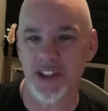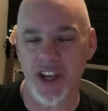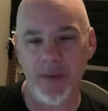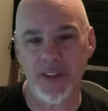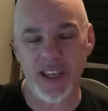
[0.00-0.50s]

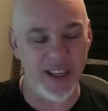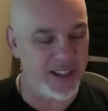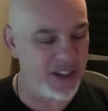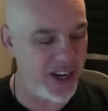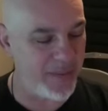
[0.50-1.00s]

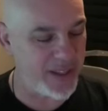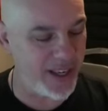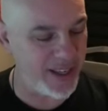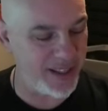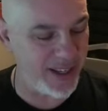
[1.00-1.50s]

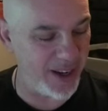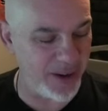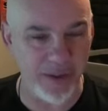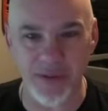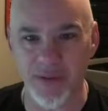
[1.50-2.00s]
GMC's, you
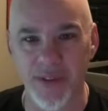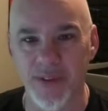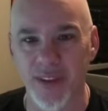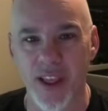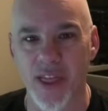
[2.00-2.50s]
know,
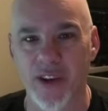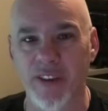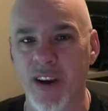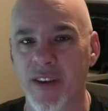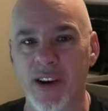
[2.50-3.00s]

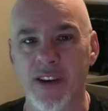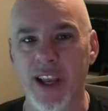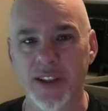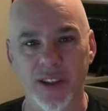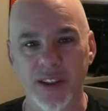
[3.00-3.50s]
3500
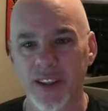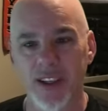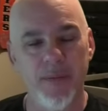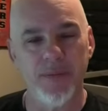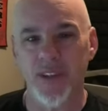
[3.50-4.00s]
diesel,
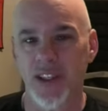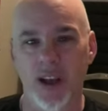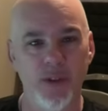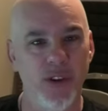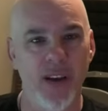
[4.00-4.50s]

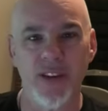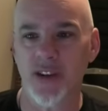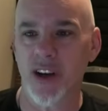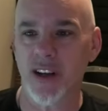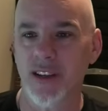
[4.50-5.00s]
self-driving
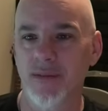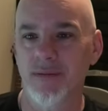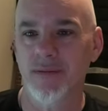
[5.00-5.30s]
truck.